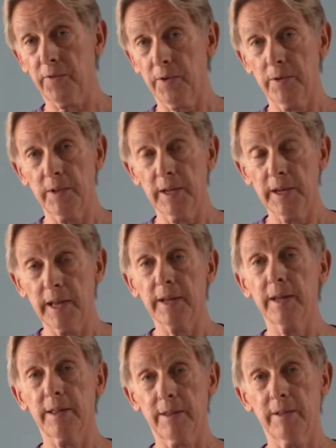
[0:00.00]
certainly
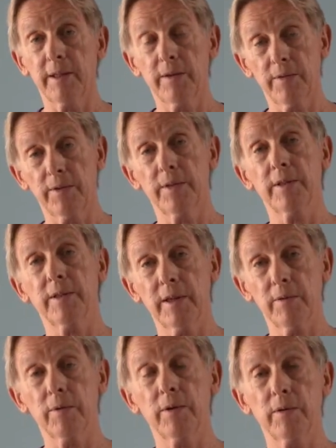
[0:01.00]
not at the level that
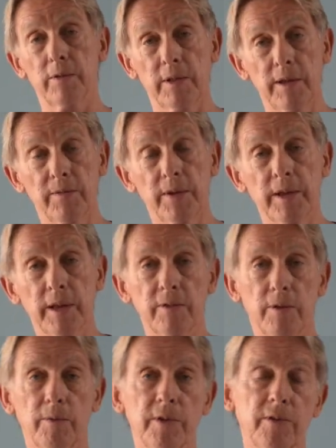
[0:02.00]
they were living
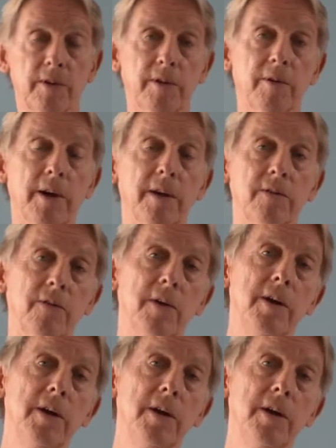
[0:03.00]
as aristocrats.